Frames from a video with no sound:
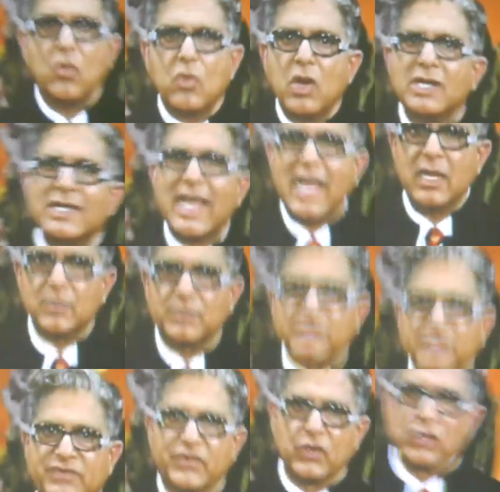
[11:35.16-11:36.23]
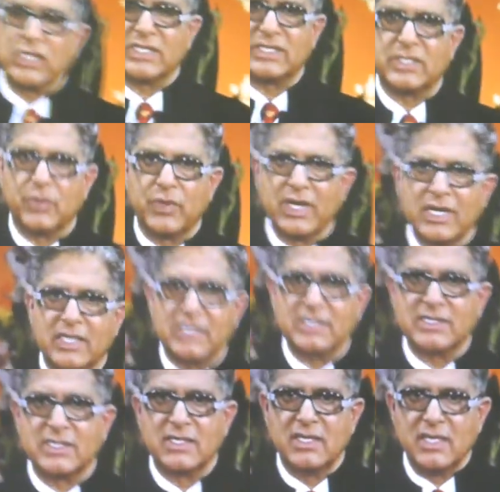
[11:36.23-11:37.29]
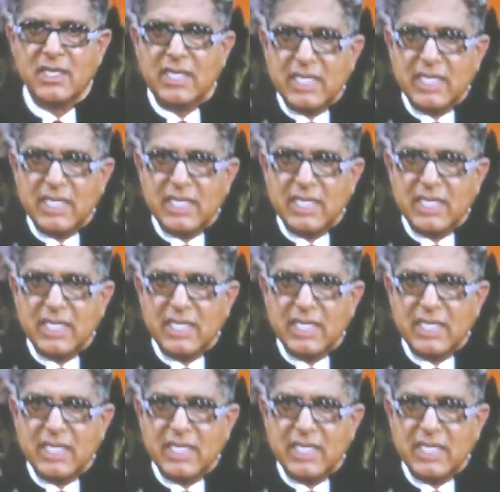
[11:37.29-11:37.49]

What helps focused awareness?